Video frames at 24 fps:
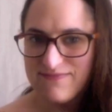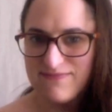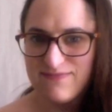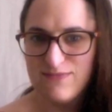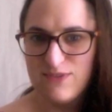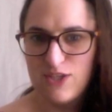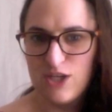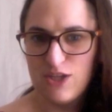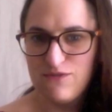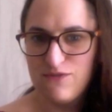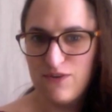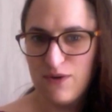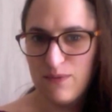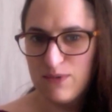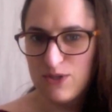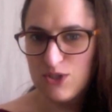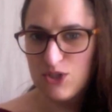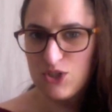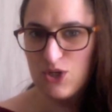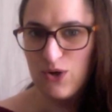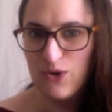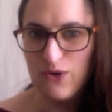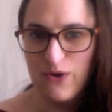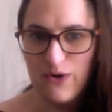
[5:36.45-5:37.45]
not for
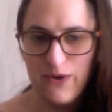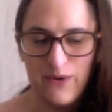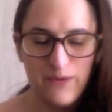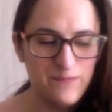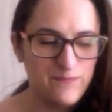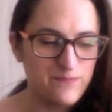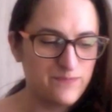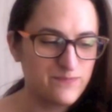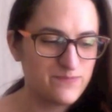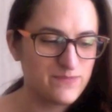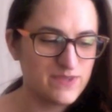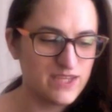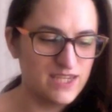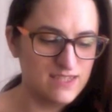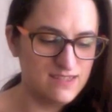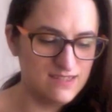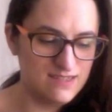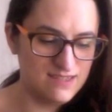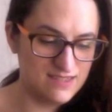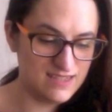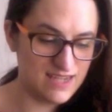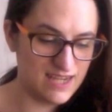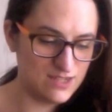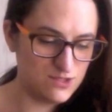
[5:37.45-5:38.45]
much longer.
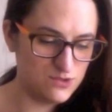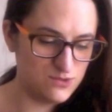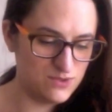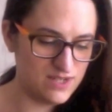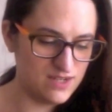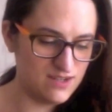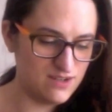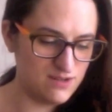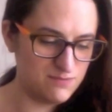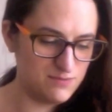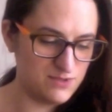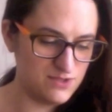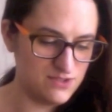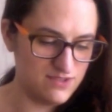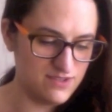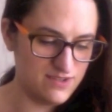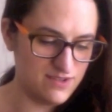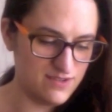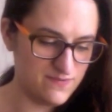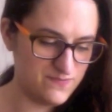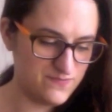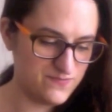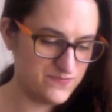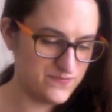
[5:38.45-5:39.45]
It's actually almost
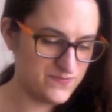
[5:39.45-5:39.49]
done.